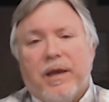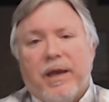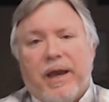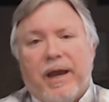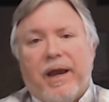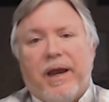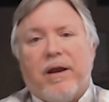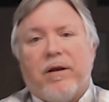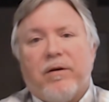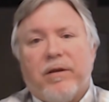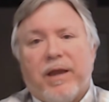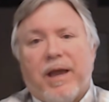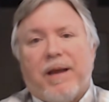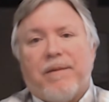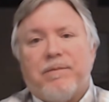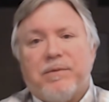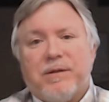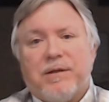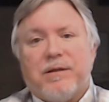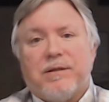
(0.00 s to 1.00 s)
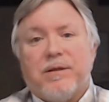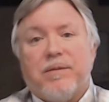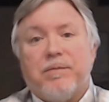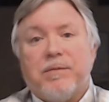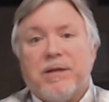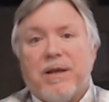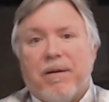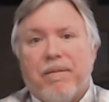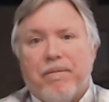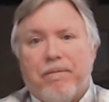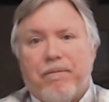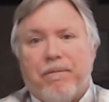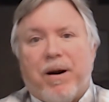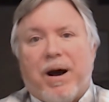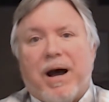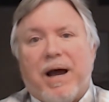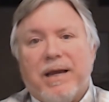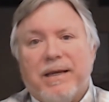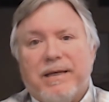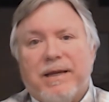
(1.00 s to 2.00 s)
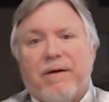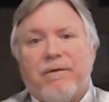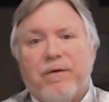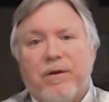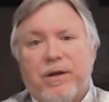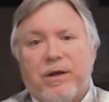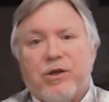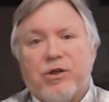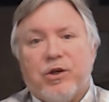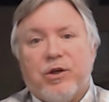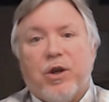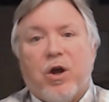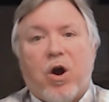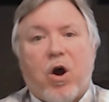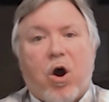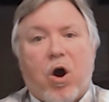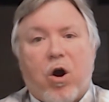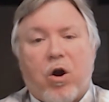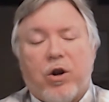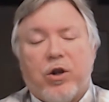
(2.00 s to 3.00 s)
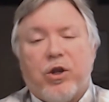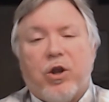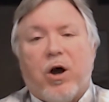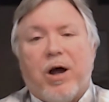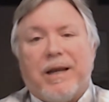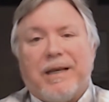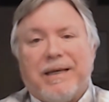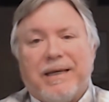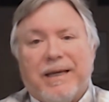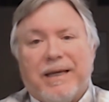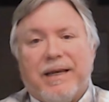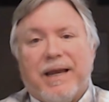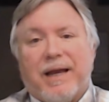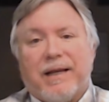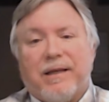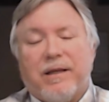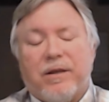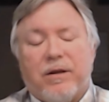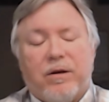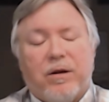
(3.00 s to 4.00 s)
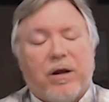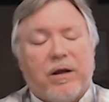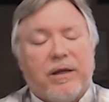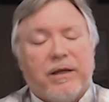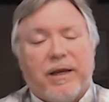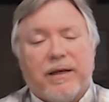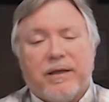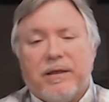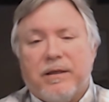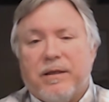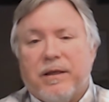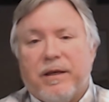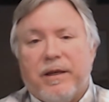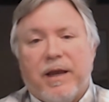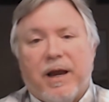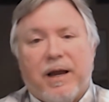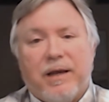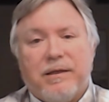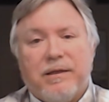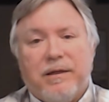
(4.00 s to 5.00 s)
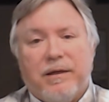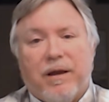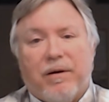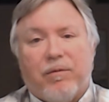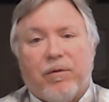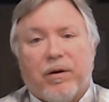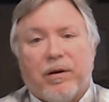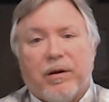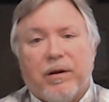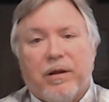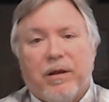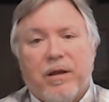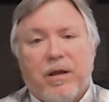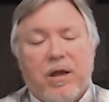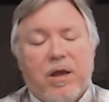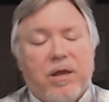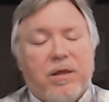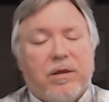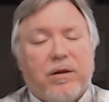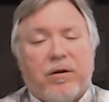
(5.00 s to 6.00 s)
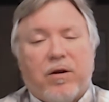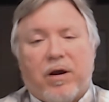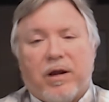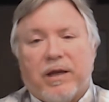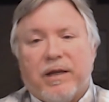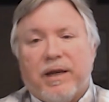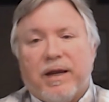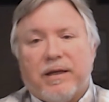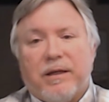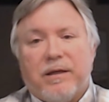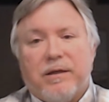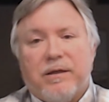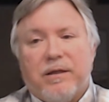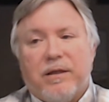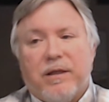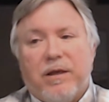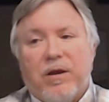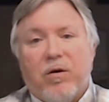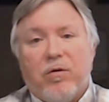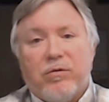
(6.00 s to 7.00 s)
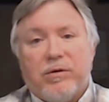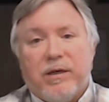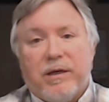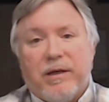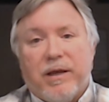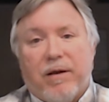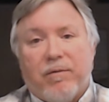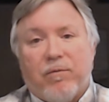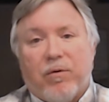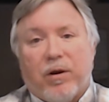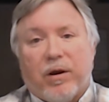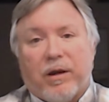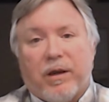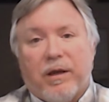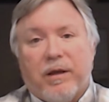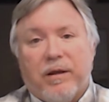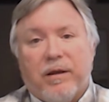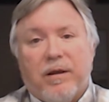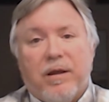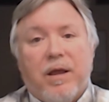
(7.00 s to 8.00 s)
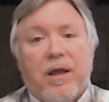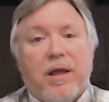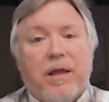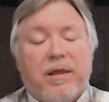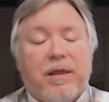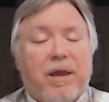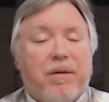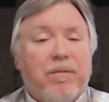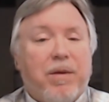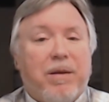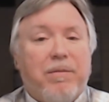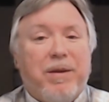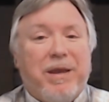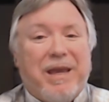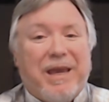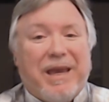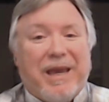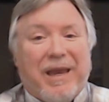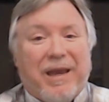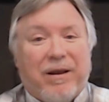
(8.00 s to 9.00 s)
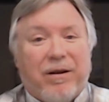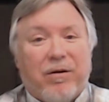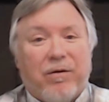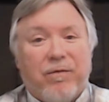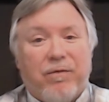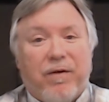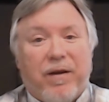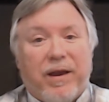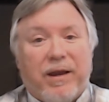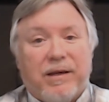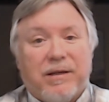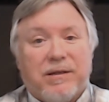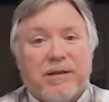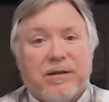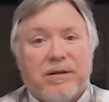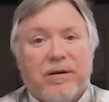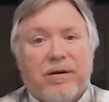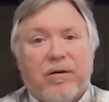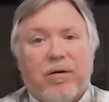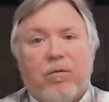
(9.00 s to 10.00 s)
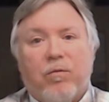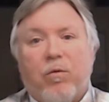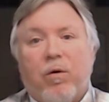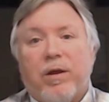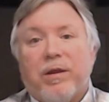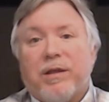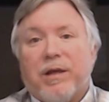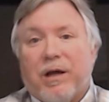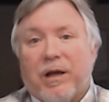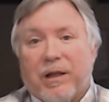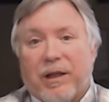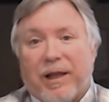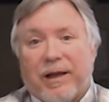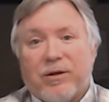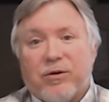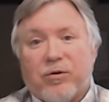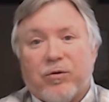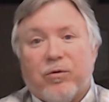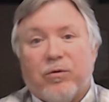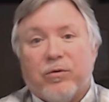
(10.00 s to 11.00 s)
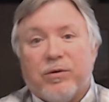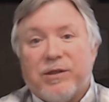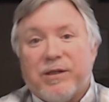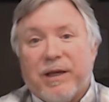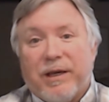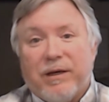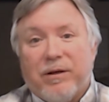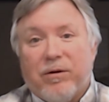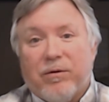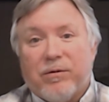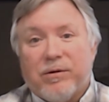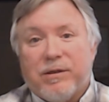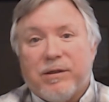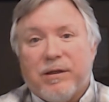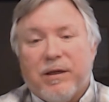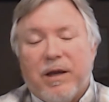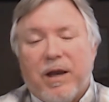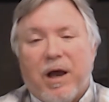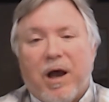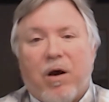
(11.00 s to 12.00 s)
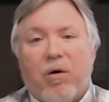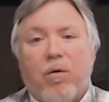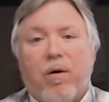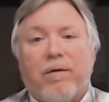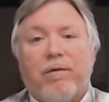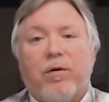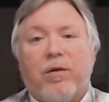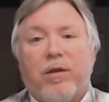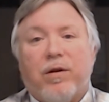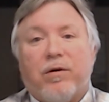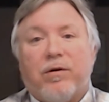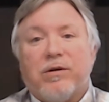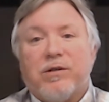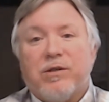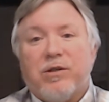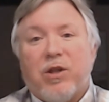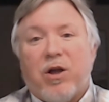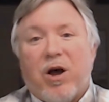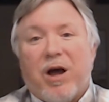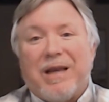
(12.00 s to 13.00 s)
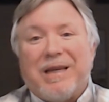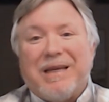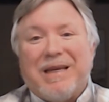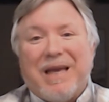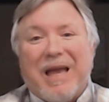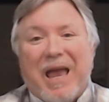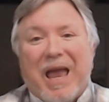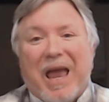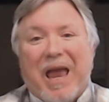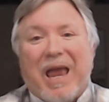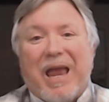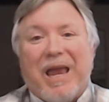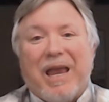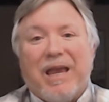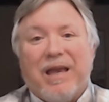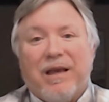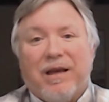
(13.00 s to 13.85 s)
Air gap systems, by definition, are not connected. They're not connected to the IT network. They're not connected to the OT network. They may be interfaced with electrical signals. However, there is not a